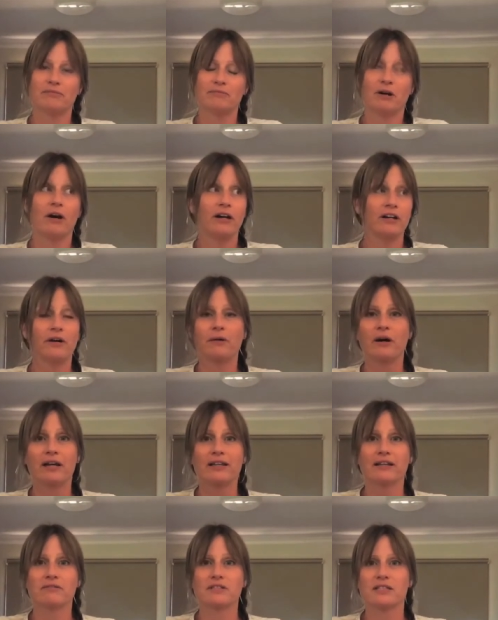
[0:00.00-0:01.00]
I know I
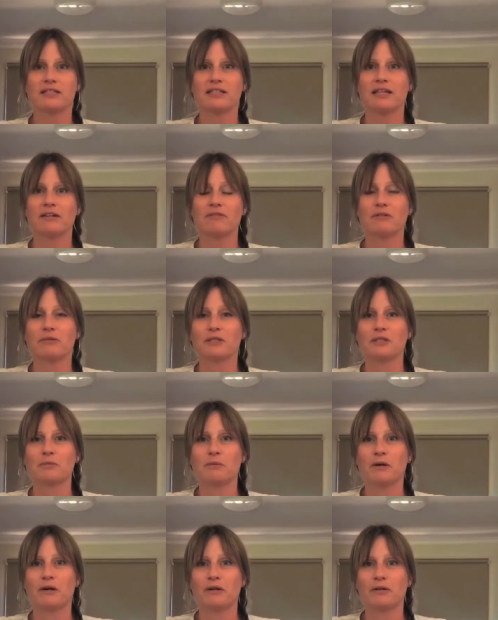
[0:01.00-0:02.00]
love to see everyone's
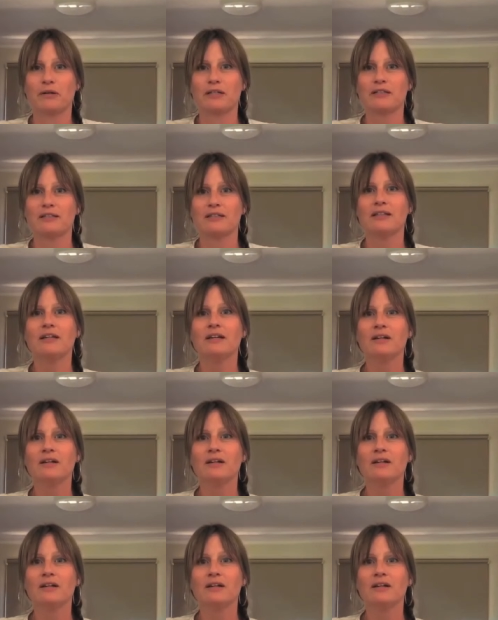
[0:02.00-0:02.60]
progress.